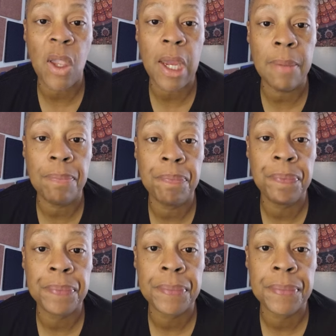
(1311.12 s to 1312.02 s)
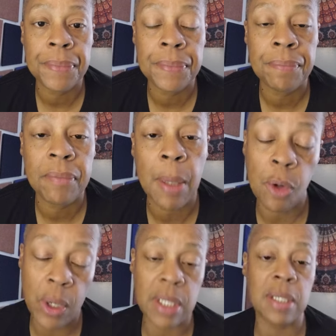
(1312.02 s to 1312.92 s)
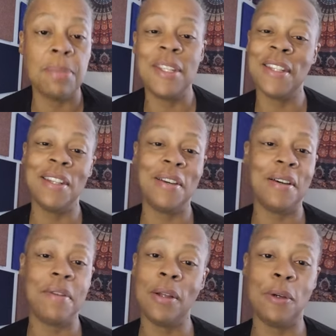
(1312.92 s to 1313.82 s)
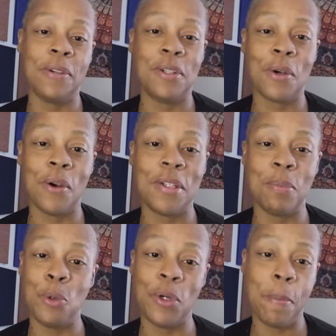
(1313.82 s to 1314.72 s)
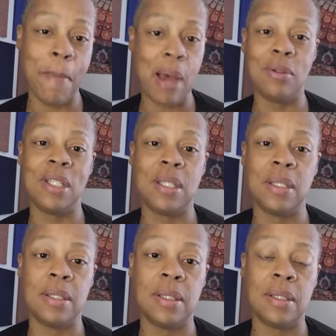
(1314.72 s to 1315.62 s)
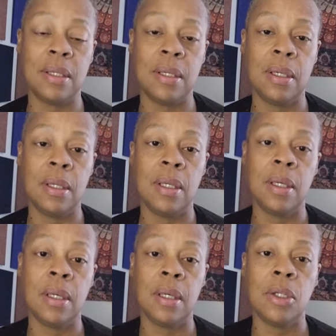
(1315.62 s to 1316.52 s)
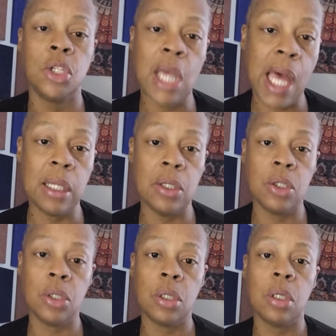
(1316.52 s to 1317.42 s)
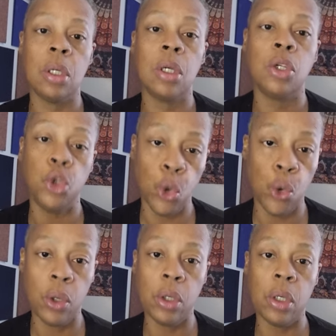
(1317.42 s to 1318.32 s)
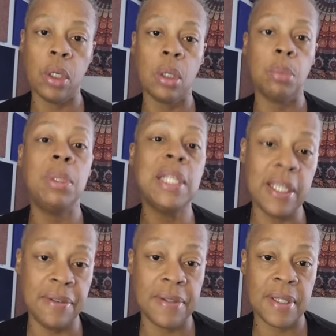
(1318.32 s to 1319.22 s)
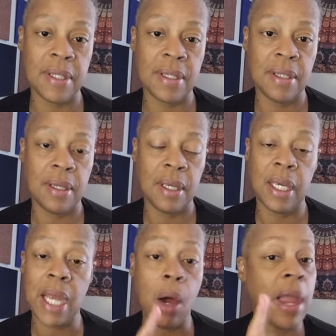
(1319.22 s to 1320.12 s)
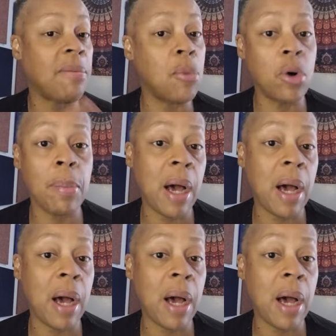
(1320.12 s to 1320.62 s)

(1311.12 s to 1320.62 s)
Okay? I'm going to go ahead and send peace and love all over the stars and moon and mountains. Challenge your beliefs. And I'll have more